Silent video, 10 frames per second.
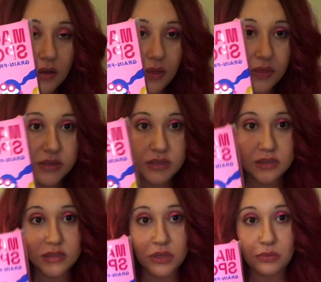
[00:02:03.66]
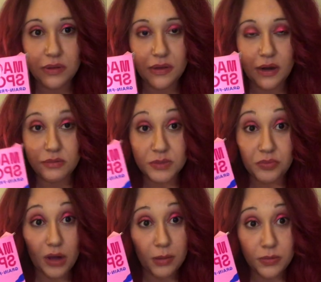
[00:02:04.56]
This is the one that I was
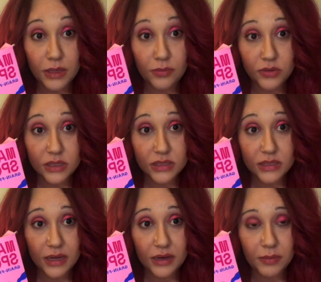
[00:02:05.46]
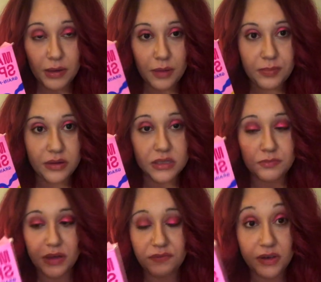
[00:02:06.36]
probably most excited about because
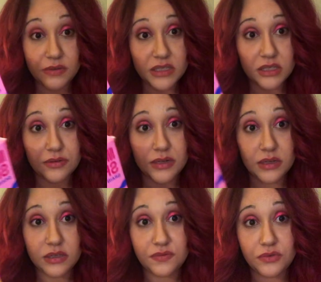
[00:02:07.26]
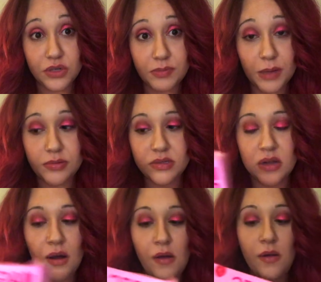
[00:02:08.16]
my favorite cereal is Fruity Pebbles.
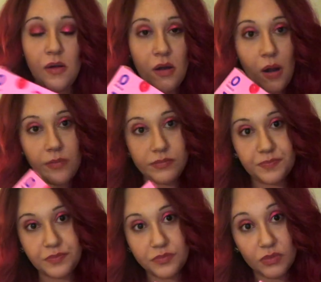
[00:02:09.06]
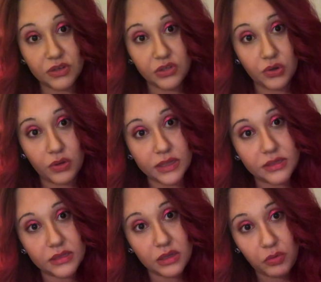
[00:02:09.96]
So let's
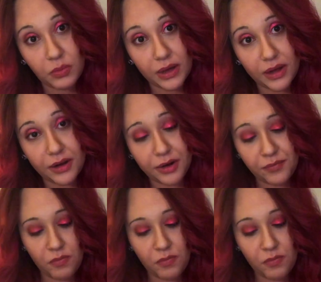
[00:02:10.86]
see what we got here.